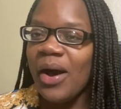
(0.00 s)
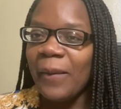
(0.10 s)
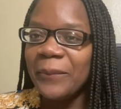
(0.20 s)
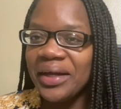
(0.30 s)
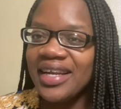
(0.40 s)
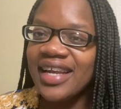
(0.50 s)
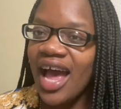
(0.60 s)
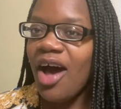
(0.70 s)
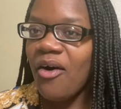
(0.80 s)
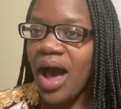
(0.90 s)
But
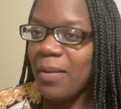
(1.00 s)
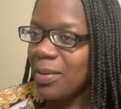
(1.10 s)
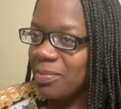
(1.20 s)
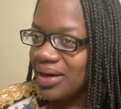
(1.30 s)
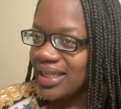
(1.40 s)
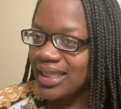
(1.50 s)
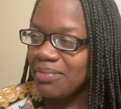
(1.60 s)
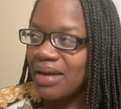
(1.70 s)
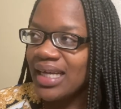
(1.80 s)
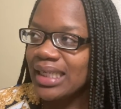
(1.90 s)
now I'm
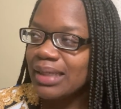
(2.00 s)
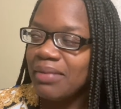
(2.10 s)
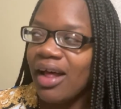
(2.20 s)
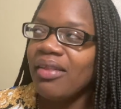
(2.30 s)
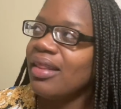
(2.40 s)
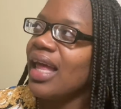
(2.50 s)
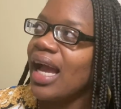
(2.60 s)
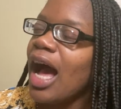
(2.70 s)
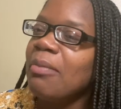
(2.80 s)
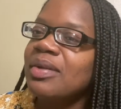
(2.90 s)
embracing my smile.
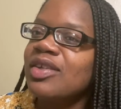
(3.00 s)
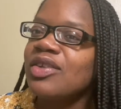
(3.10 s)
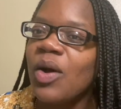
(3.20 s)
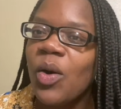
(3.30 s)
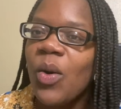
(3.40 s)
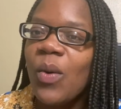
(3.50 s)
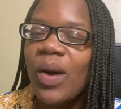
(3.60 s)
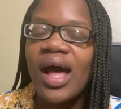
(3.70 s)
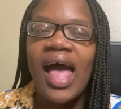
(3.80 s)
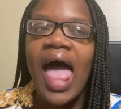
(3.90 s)
Like I'm
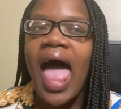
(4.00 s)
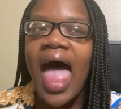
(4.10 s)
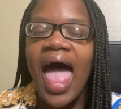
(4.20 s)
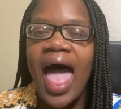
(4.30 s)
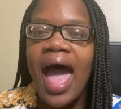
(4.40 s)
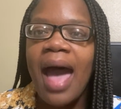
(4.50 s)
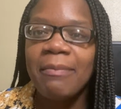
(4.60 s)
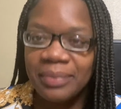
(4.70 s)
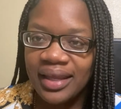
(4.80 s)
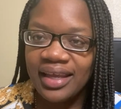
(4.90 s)
so
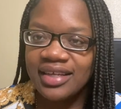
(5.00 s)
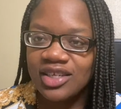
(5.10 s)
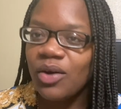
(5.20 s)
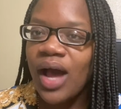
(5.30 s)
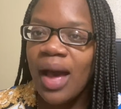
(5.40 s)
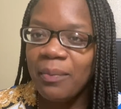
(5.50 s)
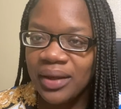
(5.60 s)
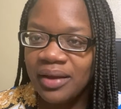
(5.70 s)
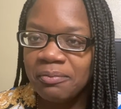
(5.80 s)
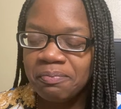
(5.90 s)
happy, so
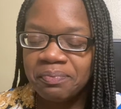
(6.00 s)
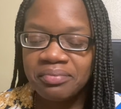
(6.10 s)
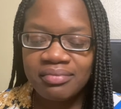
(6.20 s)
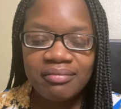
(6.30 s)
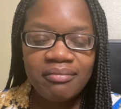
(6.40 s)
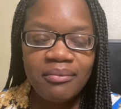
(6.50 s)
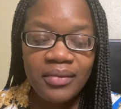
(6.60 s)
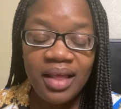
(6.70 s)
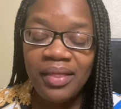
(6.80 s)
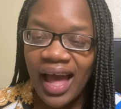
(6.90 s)
happy
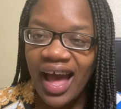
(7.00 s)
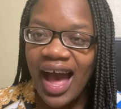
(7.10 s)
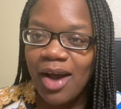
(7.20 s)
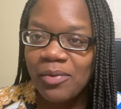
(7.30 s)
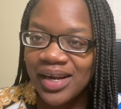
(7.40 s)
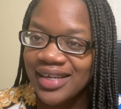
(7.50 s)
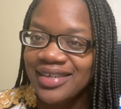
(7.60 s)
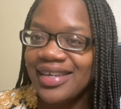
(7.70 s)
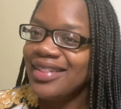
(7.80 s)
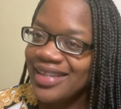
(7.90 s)
that I went and
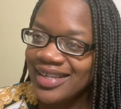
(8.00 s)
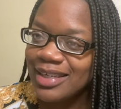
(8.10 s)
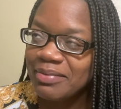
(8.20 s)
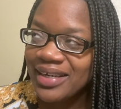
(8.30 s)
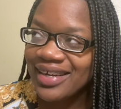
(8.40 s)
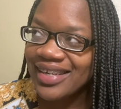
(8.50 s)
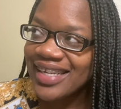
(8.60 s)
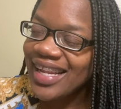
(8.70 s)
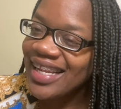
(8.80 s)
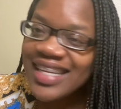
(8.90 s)
did this, because
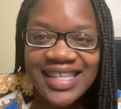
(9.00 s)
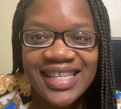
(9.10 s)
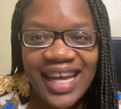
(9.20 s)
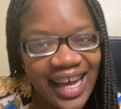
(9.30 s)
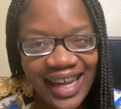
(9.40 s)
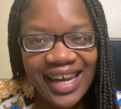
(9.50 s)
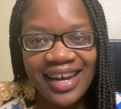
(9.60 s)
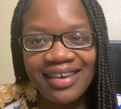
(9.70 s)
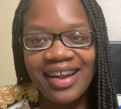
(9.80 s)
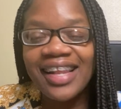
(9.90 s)

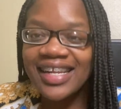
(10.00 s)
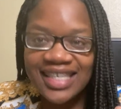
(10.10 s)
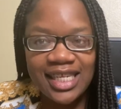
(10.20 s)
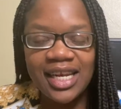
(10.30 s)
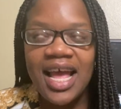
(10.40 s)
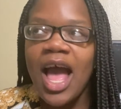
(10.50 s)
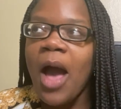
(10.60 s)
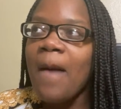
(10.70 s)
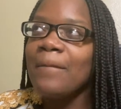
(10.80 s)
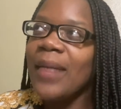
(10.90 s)
listen, listen,
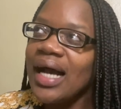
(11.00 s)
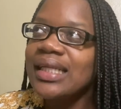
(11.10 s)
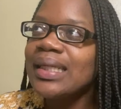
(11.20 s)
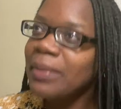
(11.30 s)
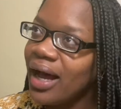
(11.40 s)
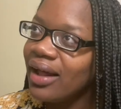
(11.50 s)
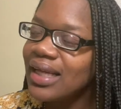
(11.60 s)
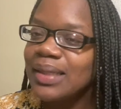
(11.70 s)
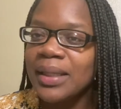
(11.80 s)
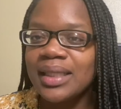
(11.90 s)
my smile
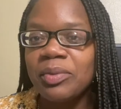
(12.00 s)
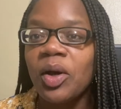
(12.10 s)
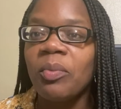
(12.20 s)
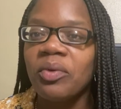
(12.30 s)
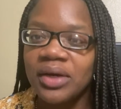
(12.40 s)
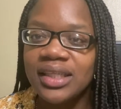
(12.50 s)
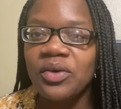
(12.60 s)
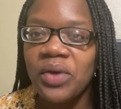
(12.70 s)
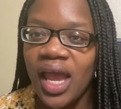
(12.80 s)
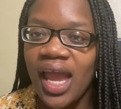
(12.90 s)
is about to be on point,
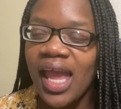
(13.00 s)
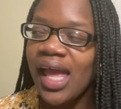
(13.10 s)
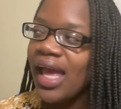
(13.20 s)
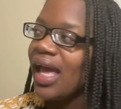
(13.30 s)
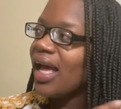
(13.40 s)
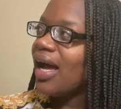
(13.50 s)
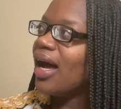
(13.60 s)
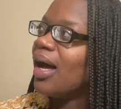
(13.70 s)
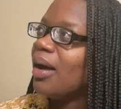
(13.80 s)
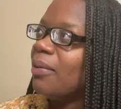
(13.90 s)
okay?
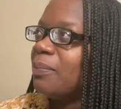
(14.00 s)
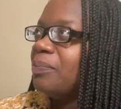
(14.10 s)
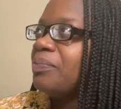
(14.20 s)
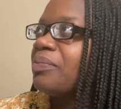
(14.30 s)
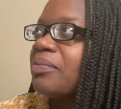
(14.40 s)
Um,